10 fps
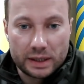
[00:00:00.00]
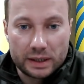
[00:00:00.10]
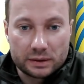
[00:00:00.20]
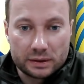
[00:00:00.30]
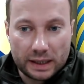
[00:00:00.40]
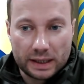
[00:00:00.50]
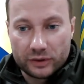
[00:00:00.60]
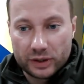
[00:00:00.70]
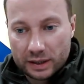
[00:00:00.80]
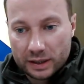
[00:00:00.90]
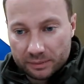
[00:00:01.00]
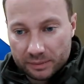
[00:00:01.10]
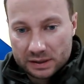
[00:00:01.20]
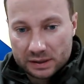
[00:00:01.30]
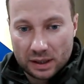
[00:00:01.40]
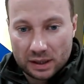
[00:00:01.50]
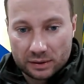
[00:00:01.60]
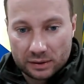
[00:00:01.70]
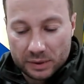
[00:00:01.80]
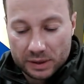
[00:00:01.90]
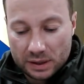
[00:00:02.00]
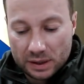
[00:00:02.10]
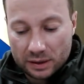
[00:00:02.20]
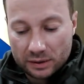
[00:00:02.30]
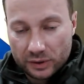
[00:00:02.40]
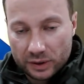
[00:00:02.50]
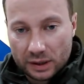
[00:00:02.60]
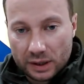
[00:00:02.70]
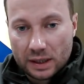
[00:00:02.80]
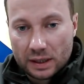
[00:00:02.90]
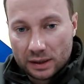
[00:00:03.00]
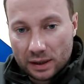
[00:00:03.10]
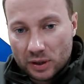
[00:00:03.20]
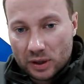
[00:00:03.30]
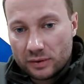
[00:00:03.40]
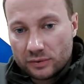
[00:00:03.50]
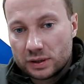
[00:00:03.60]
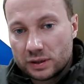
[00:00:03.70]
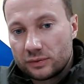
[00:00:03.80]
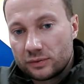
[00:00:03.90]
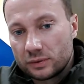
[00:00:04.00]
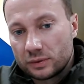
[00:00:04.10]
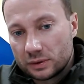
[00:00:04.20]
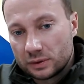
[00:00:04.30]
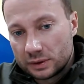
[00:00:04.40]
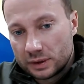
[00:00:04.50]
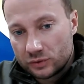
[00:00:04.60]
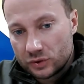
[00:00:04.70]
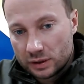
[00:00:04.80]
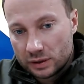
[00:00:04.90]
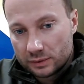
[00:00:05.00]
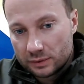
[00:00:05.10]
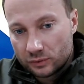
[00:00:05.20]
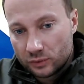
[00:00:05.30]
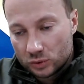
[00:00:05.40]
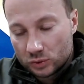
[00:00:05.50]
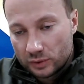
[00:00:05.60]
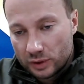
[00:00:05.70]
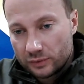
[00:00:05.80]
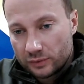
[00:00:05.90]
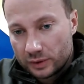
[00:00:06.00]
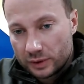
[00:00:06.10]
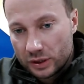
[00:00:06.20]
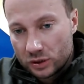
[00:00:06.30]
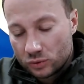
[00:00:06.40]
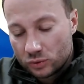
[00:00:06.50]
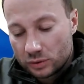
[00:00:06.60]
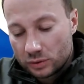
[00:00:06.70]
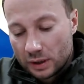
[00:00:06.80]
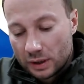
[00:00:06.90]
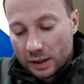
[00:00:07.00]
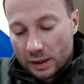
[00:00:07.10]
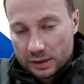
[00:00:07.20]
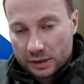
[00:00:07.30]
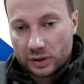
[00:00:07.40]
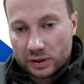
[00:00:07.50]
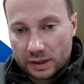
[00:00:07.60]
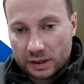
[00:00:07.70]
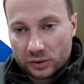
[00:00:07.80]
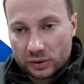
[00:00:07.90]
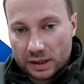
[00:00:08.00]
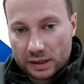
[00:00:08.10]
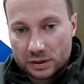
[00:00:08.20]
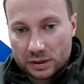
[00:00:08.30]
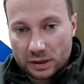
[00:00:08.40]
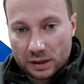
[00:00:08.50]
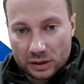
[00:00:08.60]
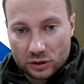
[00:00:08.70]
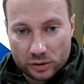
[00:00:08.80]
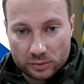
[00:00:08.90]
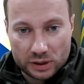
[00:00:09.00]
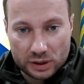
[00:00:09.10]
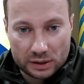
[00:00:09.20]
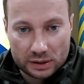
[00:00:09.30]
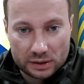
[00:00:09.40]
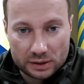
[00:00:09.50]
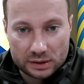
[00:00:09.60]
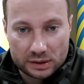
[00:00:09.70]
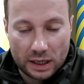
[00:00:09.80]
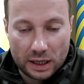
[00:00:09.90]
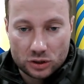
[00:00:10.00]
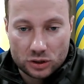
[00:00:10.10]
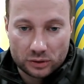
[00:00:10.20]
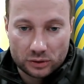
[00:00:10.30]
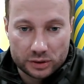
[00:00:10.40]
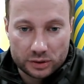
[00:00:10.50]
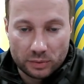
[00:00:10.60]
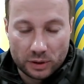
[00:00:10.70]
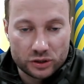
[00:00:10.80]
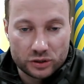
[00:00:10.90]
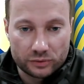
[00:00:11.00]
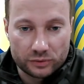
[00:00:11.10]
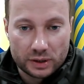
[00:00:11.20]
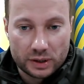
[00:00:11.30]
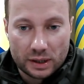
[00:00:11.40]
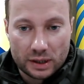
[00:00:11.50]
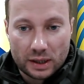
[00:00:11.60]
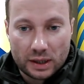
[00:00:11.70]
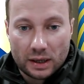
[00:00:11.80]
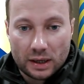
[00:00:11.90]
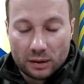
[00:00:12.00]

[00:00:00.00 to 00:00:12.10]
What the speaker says: So their plans are quite clear. So we know where they tried to cross the Siversky-Donetsk River, and you know what was the outcome.